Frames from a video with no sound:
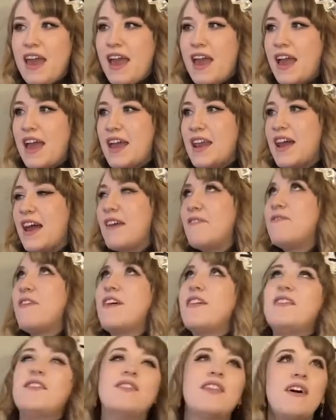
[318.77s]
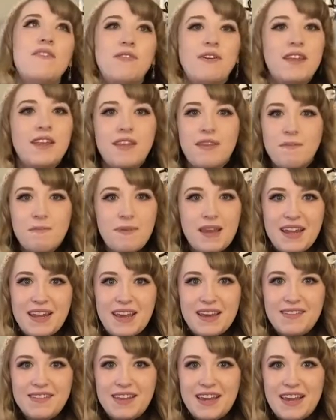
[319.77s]
and I fell in love with it
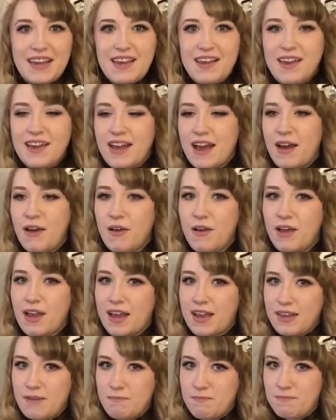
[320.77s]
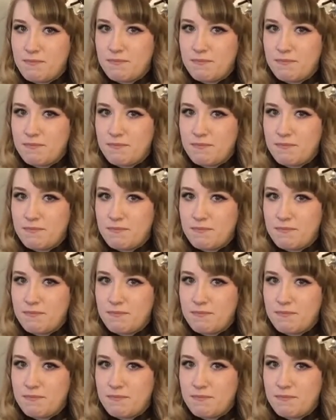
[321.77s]
immediately. Uh, I can